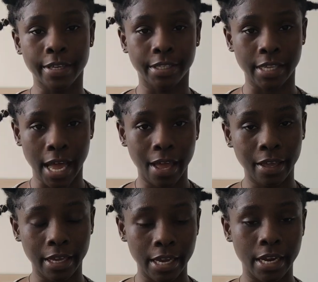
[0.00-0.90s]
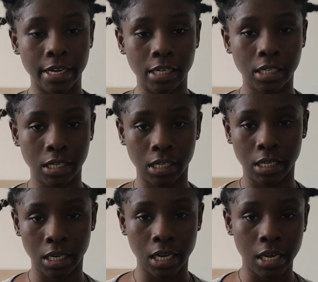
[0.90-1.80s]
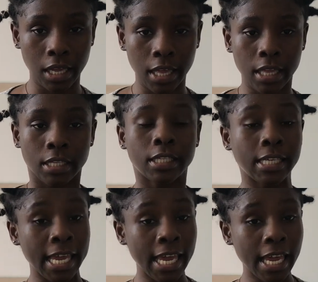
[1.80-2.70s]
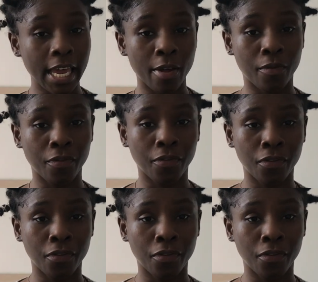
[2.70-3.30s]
this now and see if